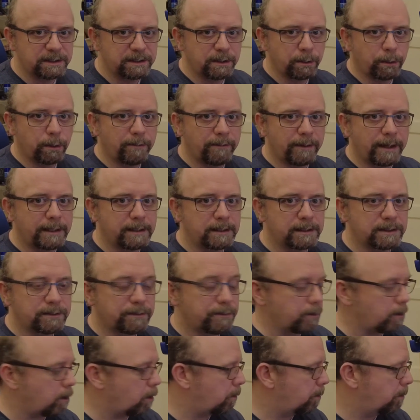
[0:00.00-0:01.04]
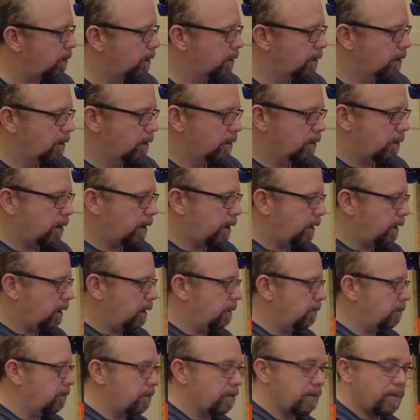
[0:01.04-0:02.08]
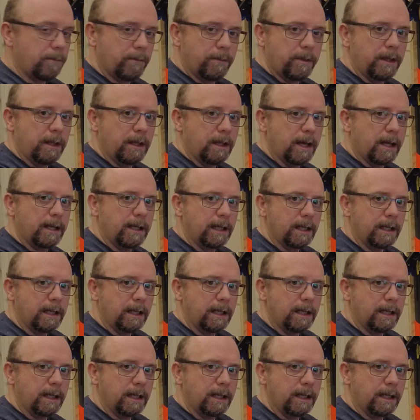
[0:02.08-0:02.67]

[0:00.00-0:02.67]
to events from the